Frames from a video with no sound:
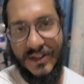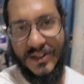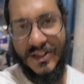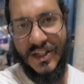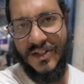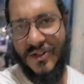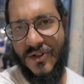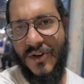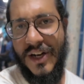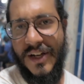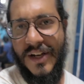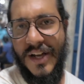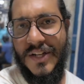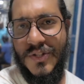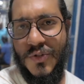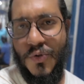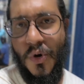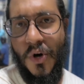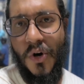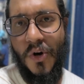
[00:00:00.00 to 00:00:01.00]
just right
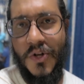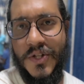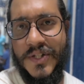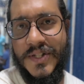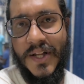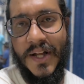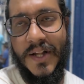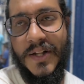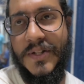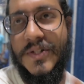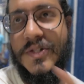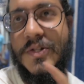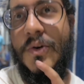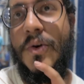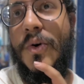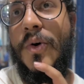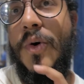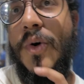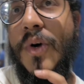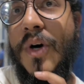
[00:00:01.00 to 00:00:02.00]
next to our hostel
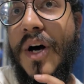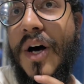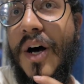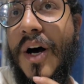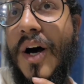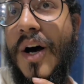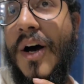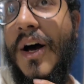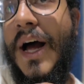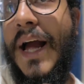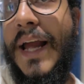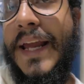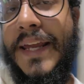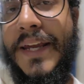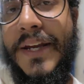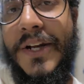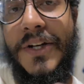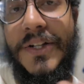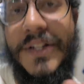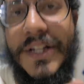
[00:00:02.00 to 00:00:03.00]
so uh, I
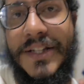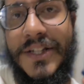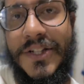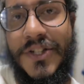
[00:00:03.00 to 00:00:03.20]
hear that